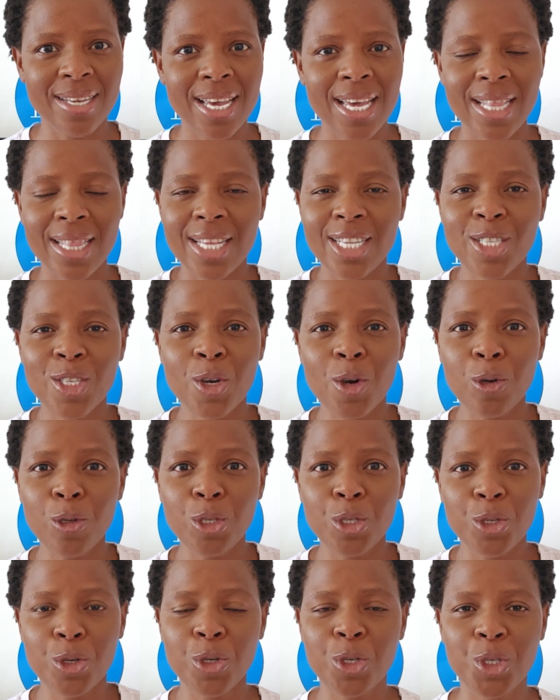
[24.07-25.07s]
This
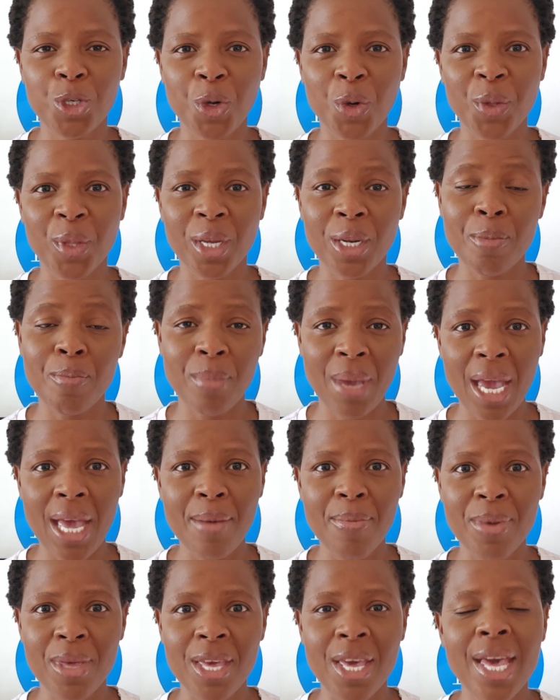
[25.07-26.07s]
goes to show that
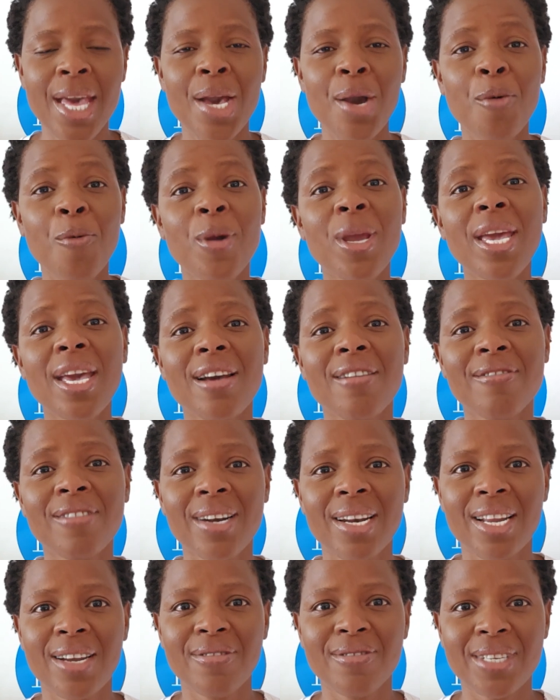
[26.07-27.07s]
maybe we have
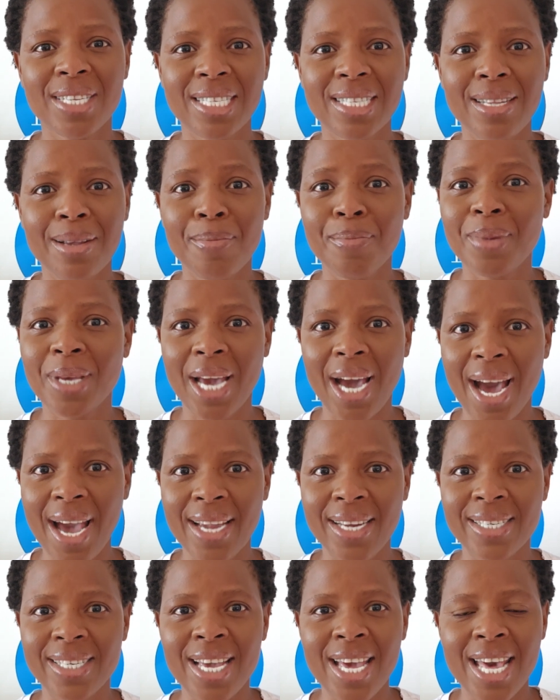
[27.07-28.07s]
left some
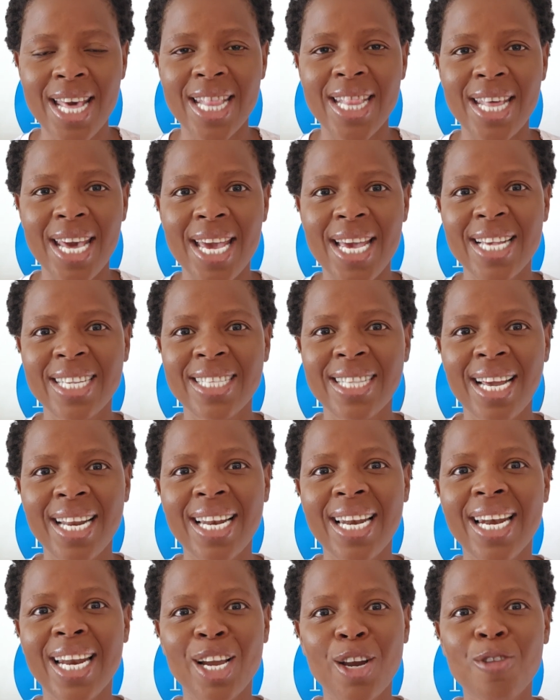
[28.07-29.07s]
behind. There is
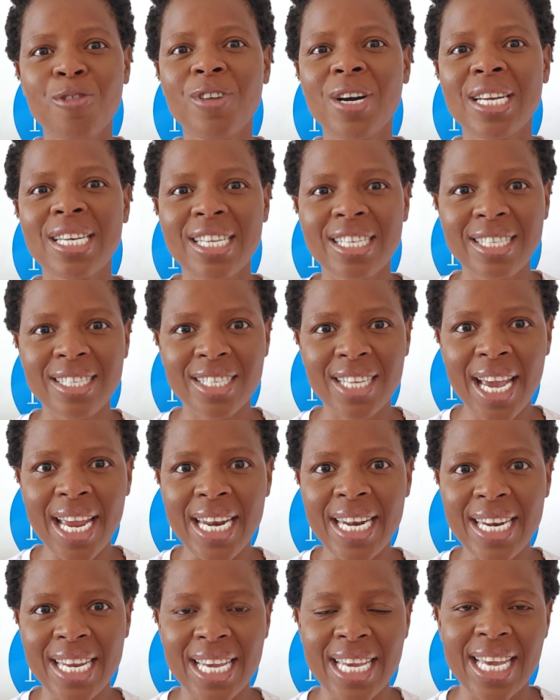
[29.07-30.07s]
that lack of
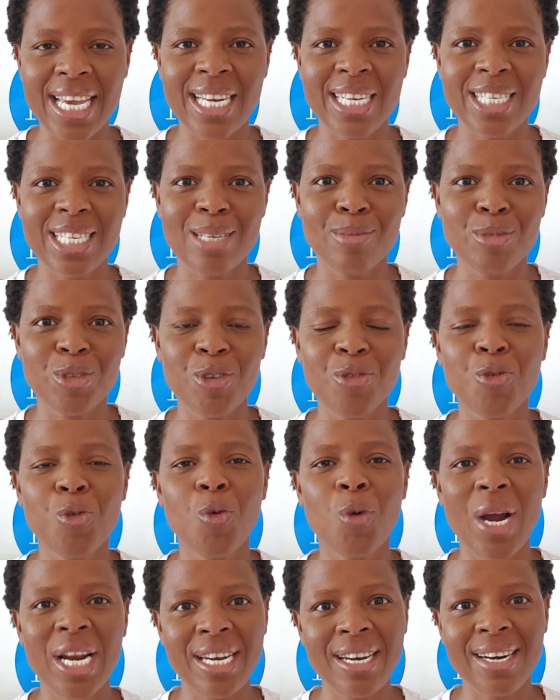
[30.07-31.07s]
understanding in terms of
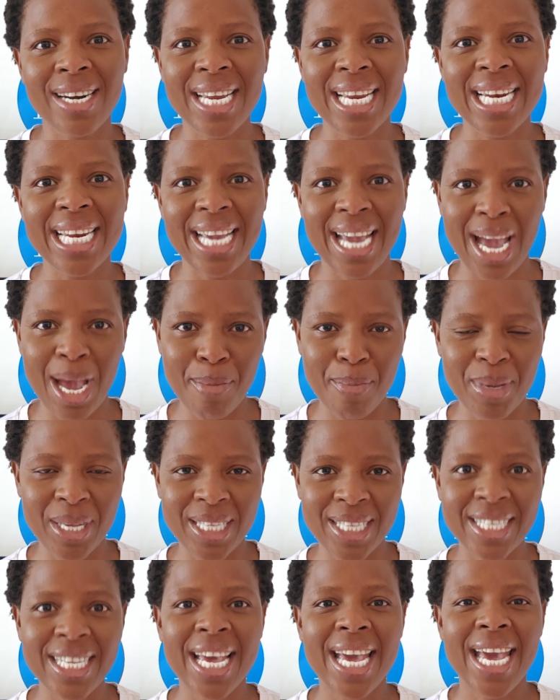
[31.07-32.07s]
what really
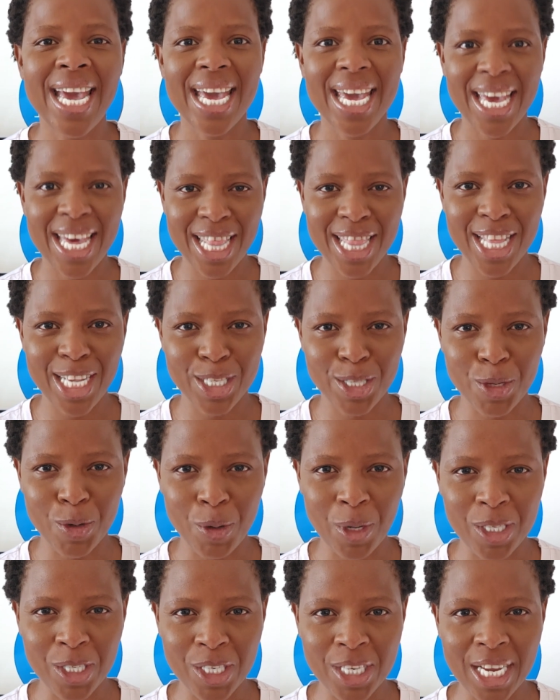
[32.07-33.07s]
happens in the stock
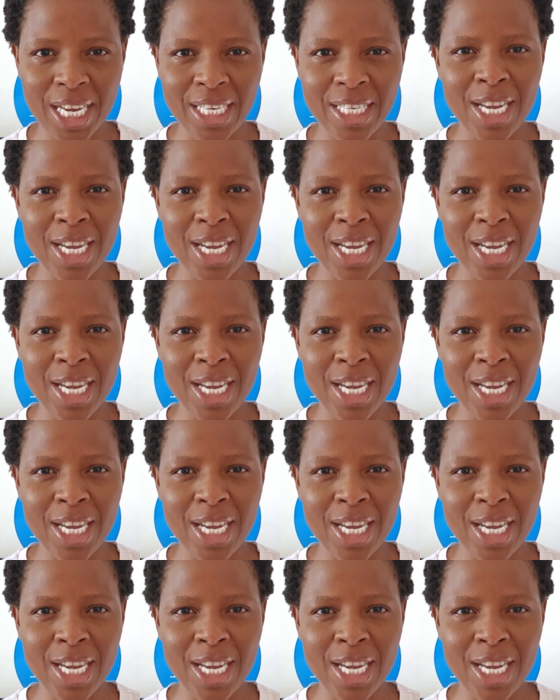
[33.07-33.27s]
exchange.